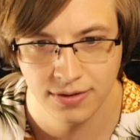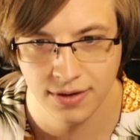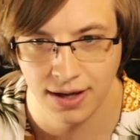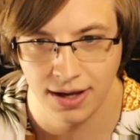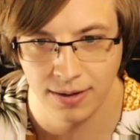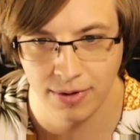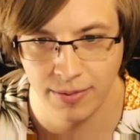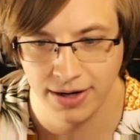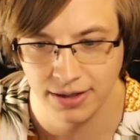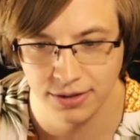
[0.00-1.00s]
Um, am
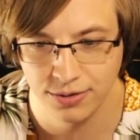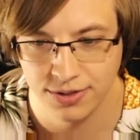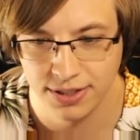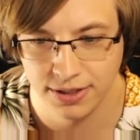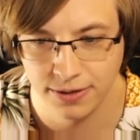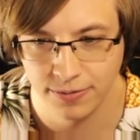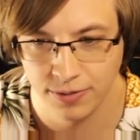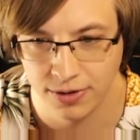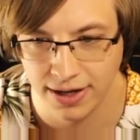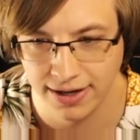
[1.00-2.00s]
I going to lose here?
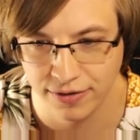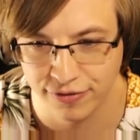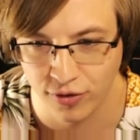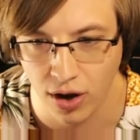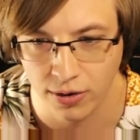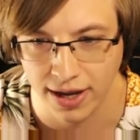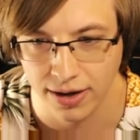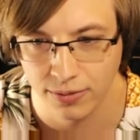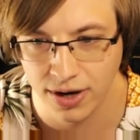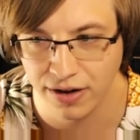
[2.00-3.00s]
Okay, I can get a frost. Okay,
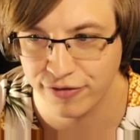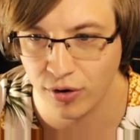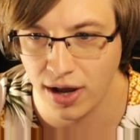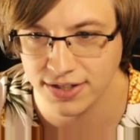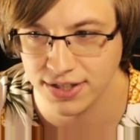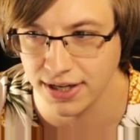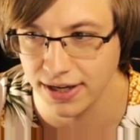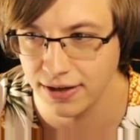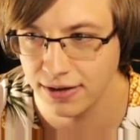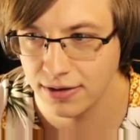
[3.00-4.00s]
got a frost
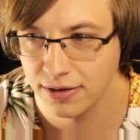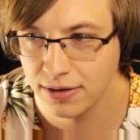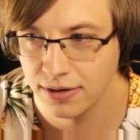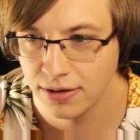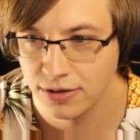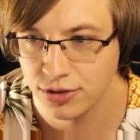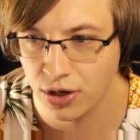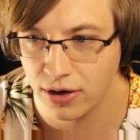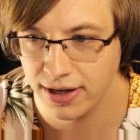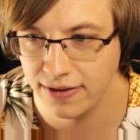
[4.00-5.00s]
thing.
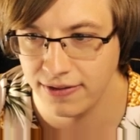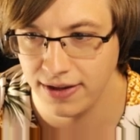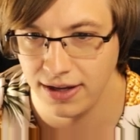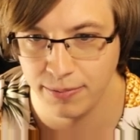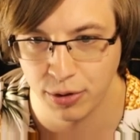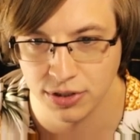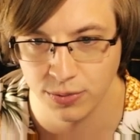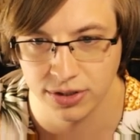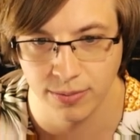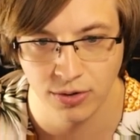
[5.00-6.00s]
Target the person
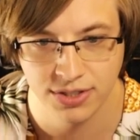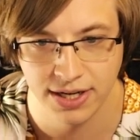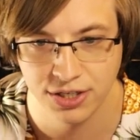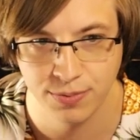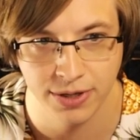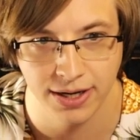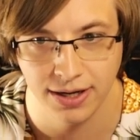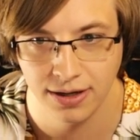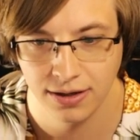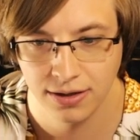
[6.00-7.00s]
with the most
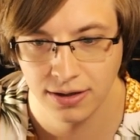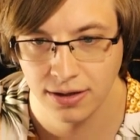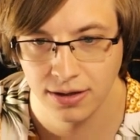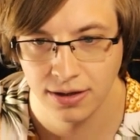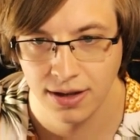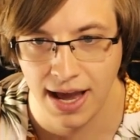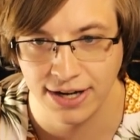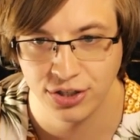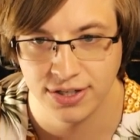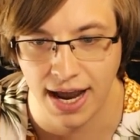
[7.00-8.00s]
HP. I
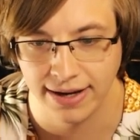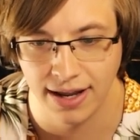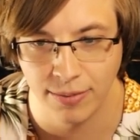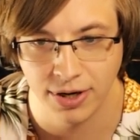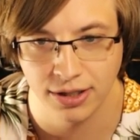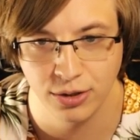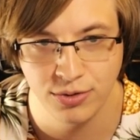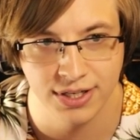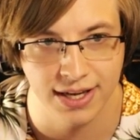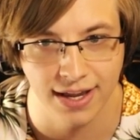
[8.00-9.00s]
just, I, I'm going to
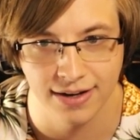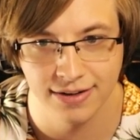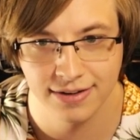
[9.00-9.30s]
lose again.